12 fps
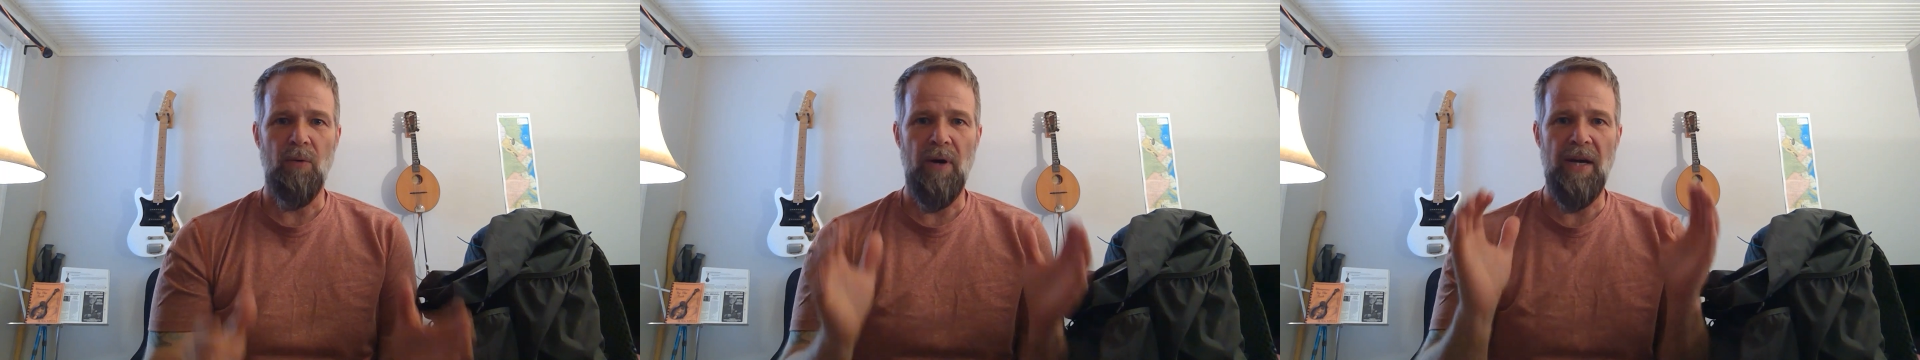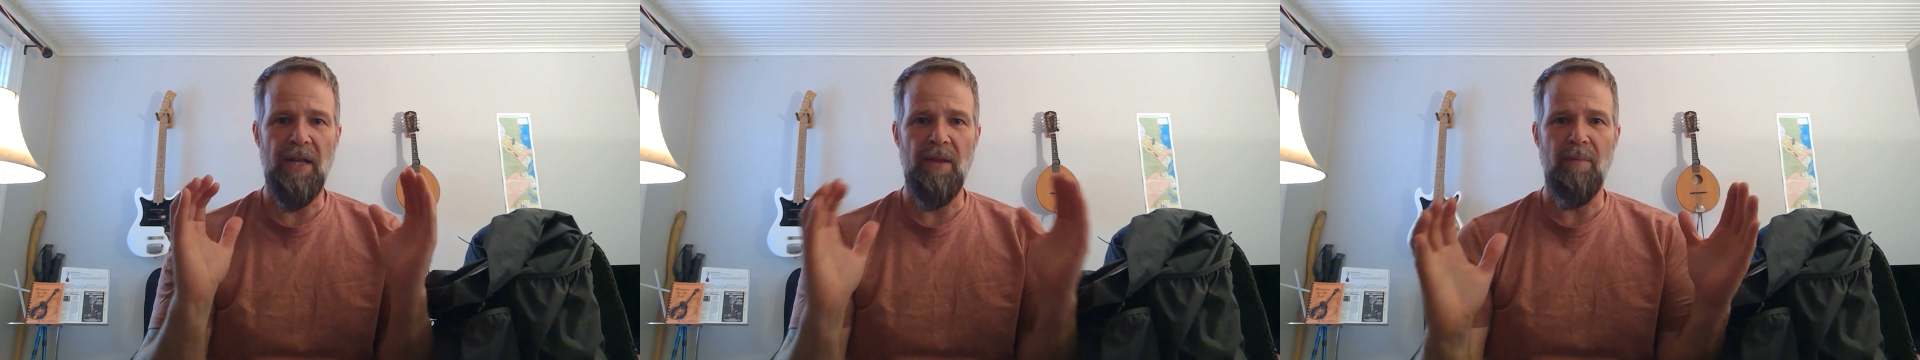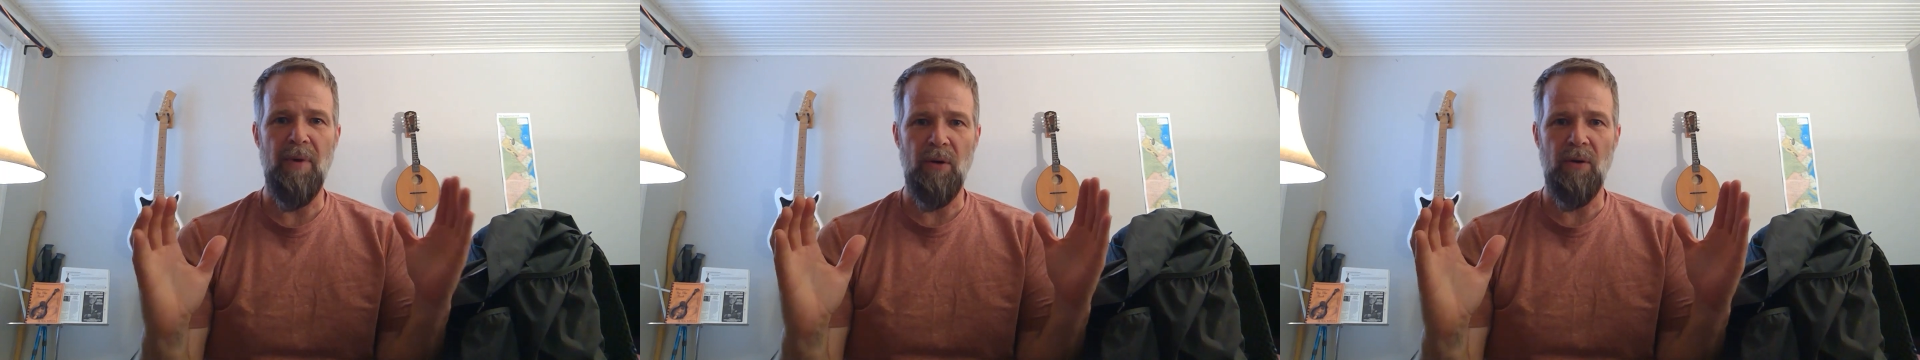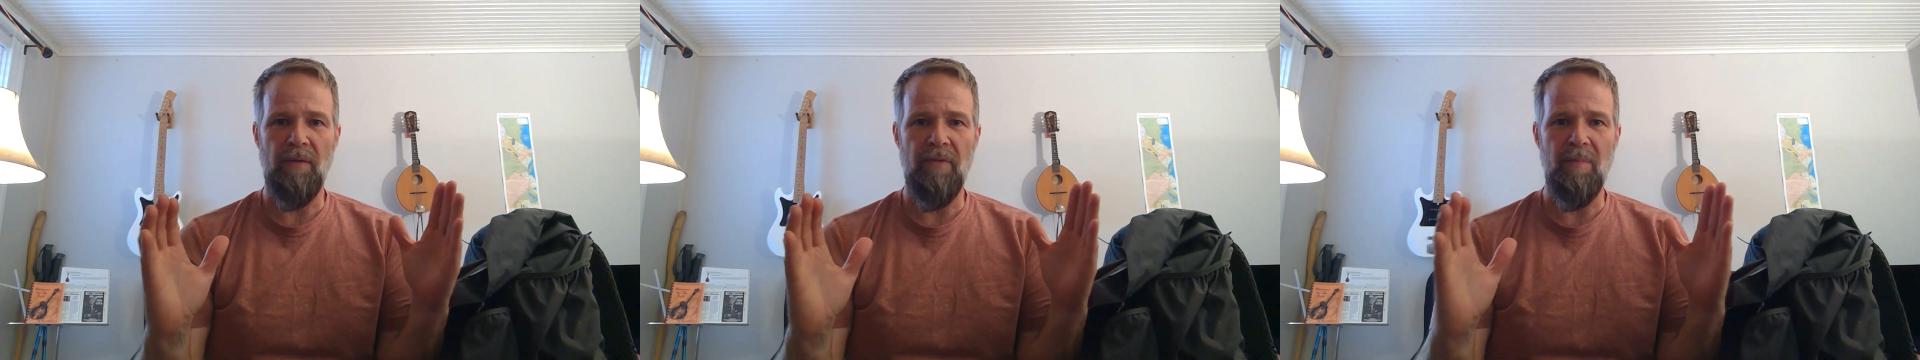right in the
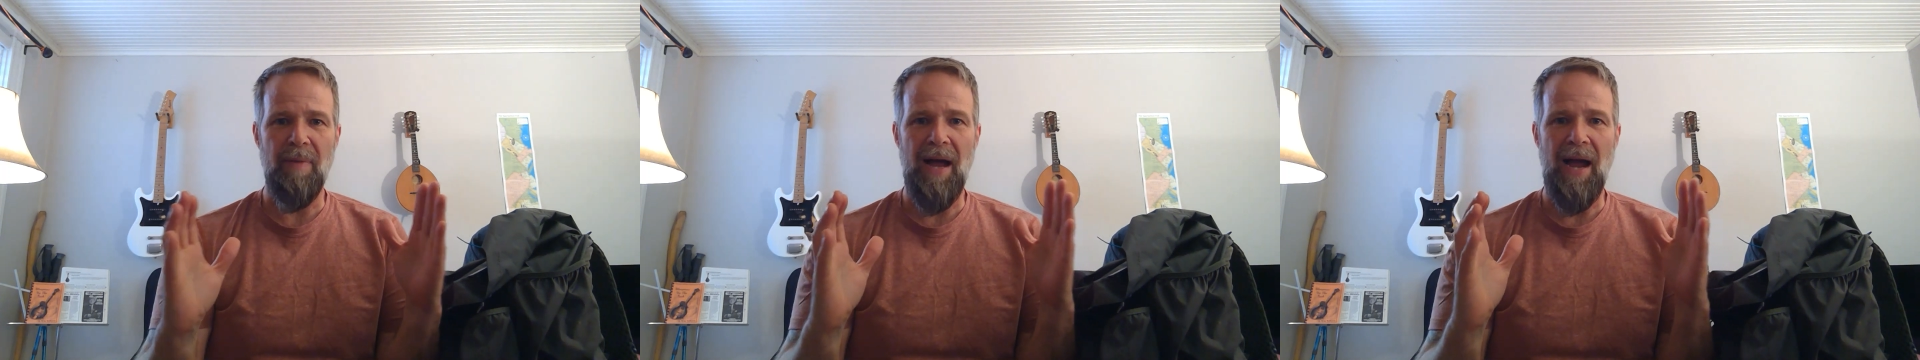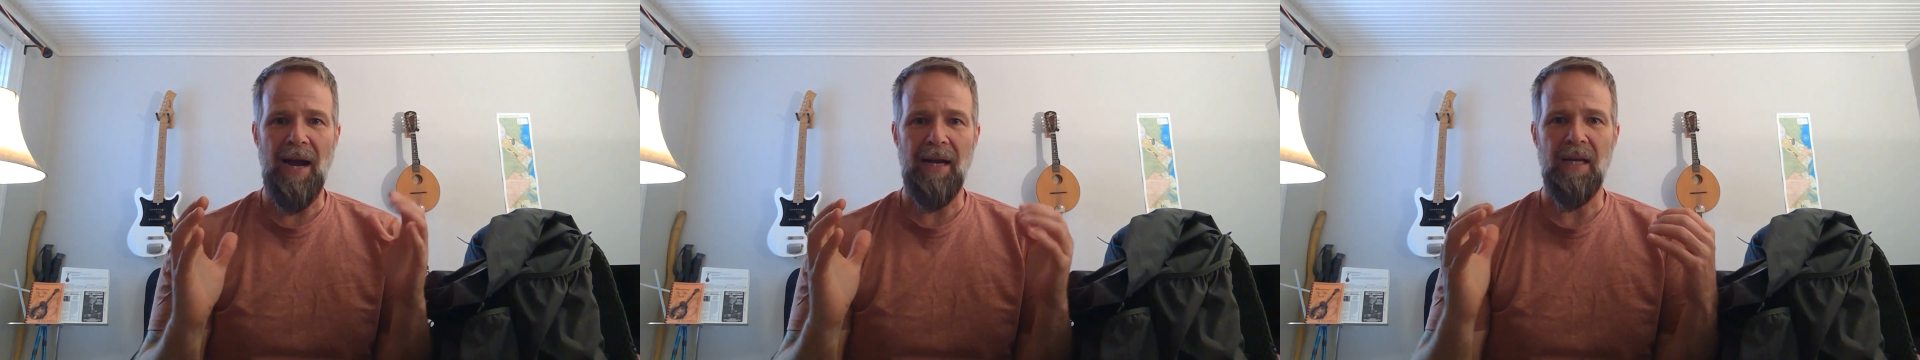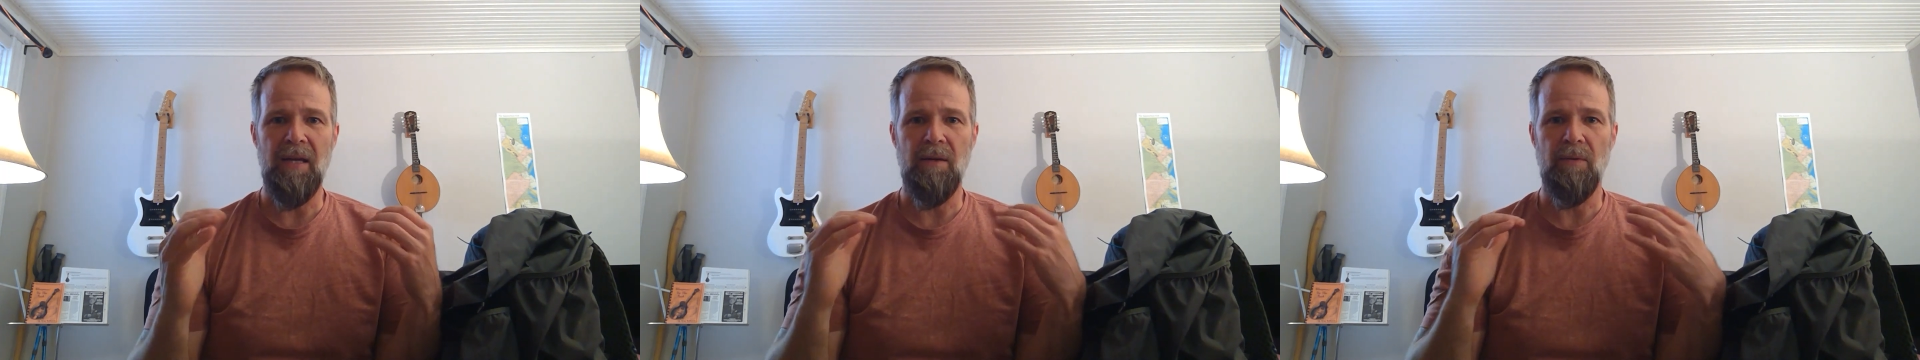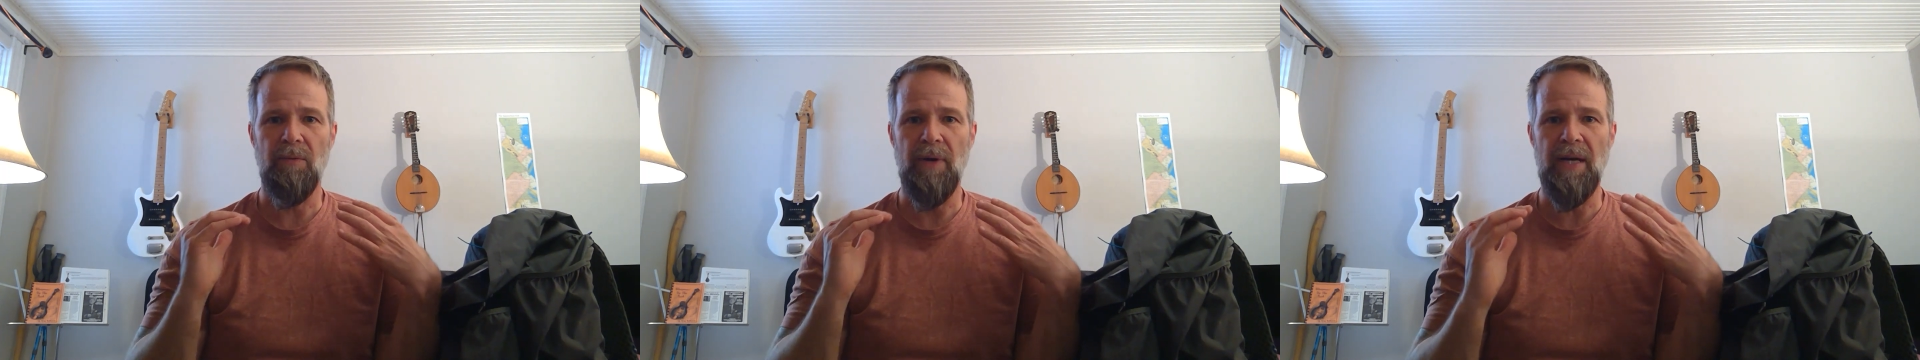middle of the back,
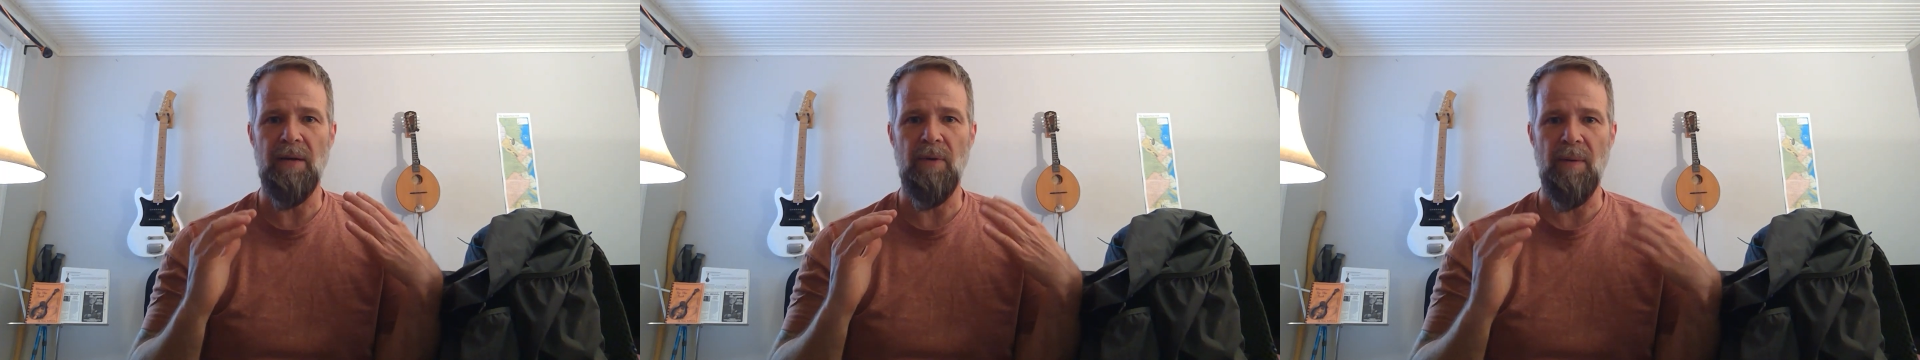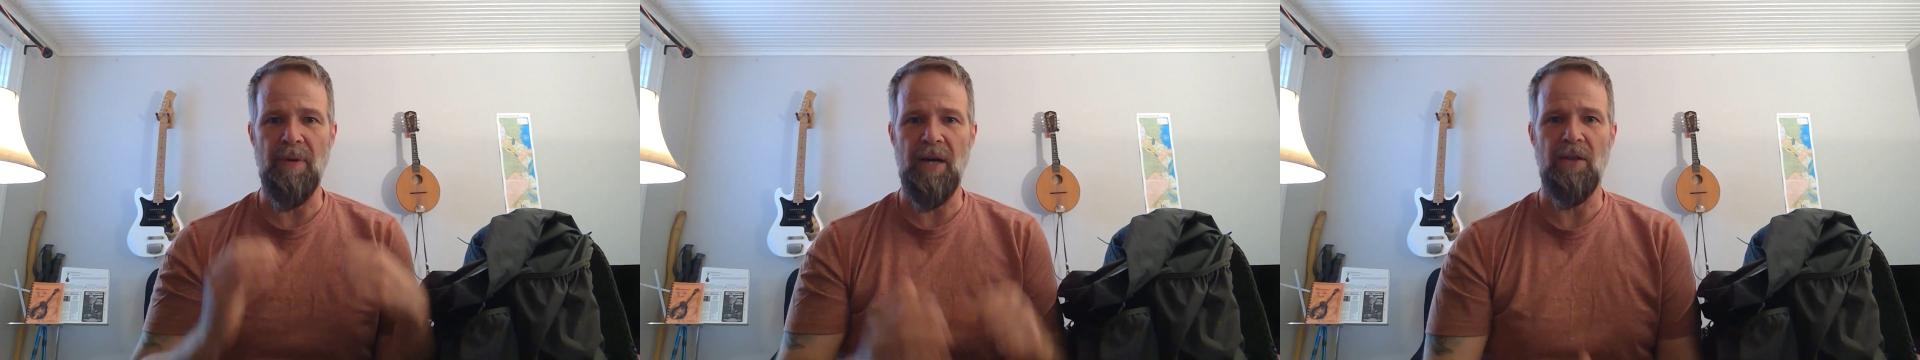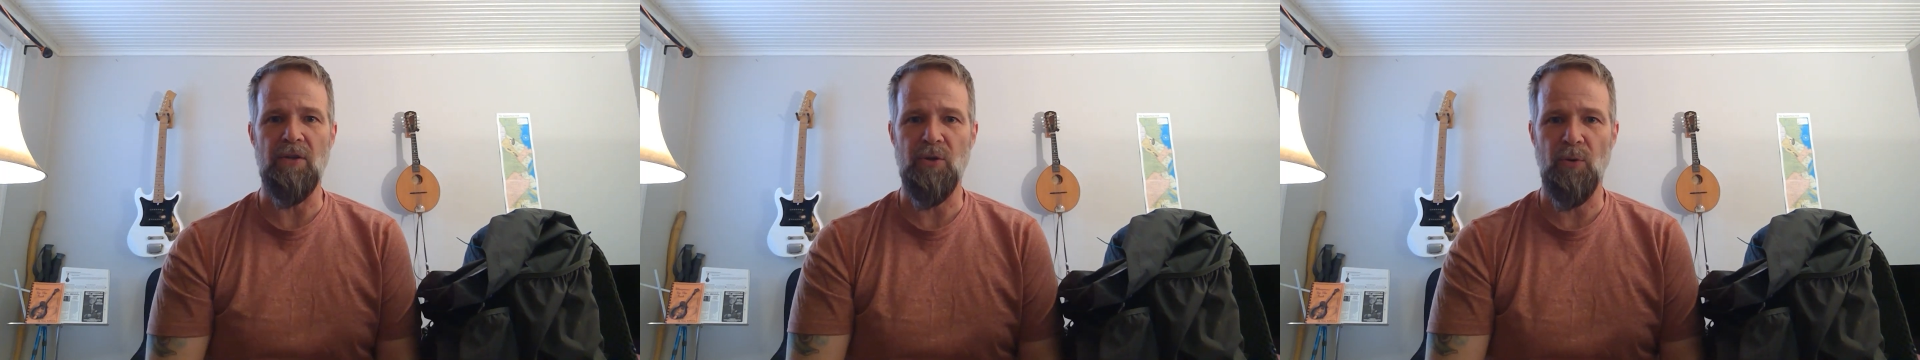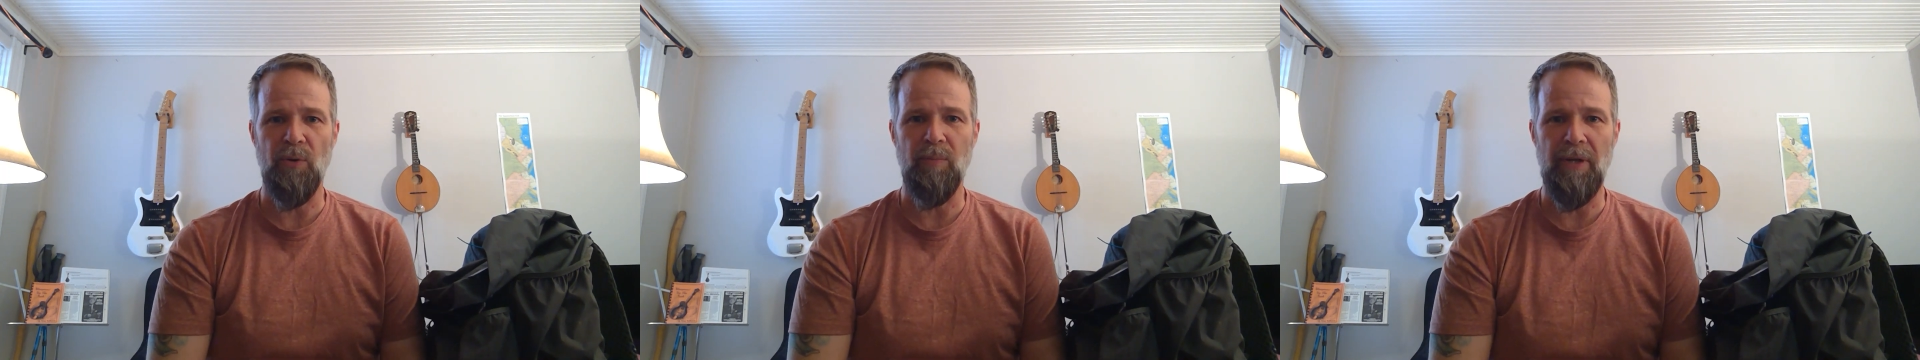right behind the
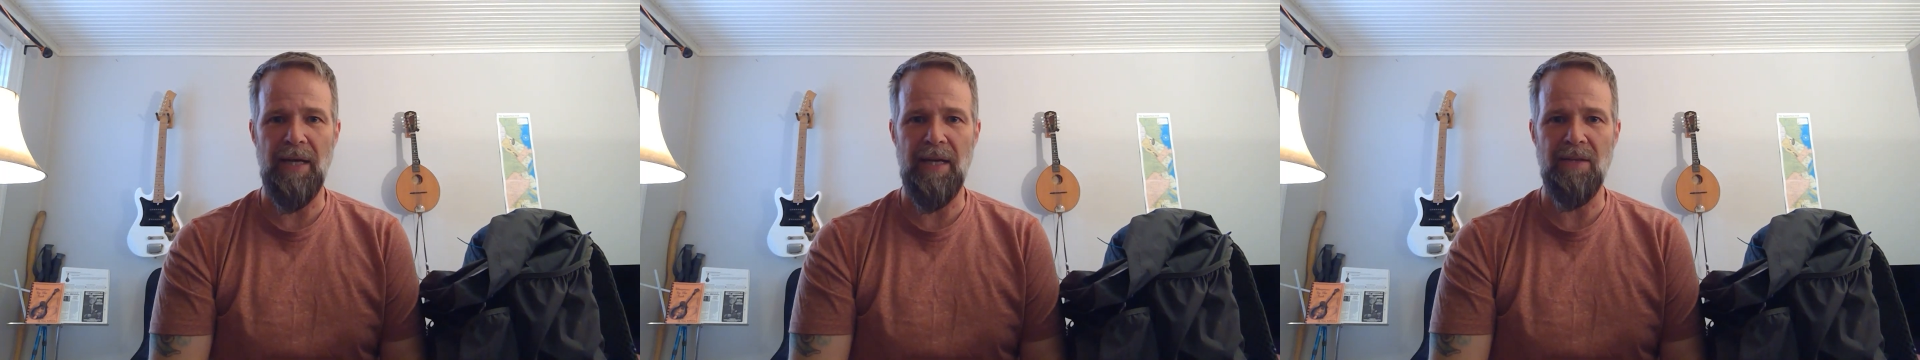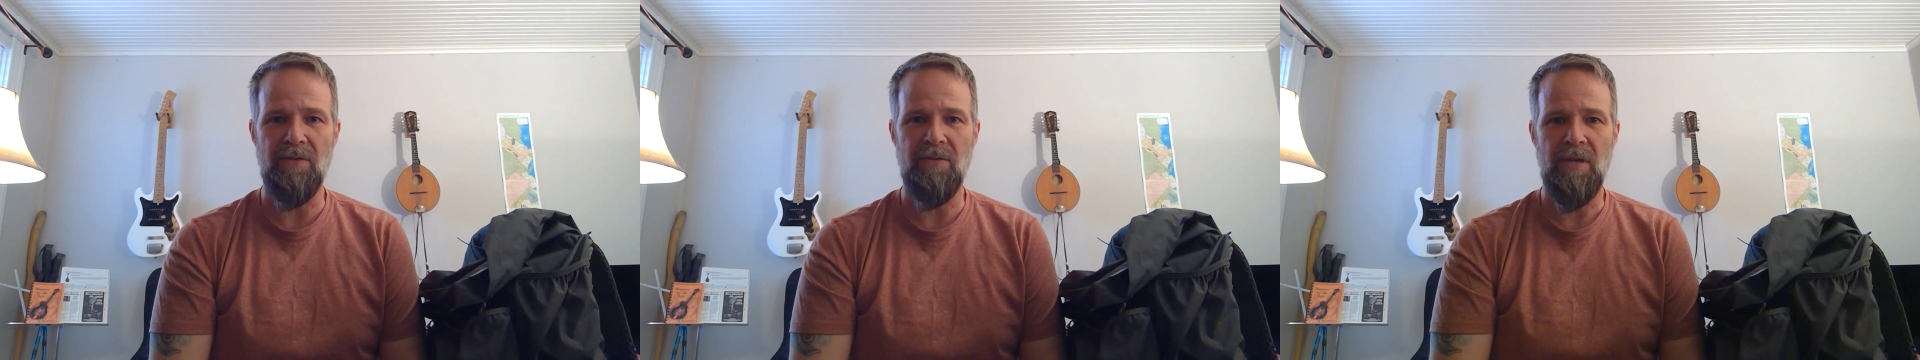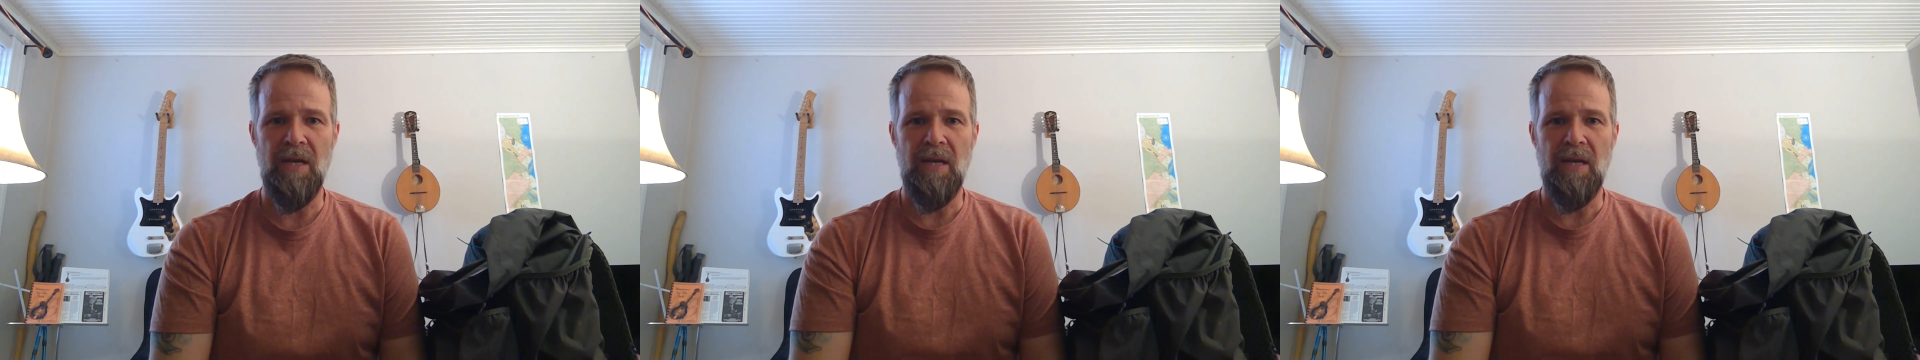shoulder blades,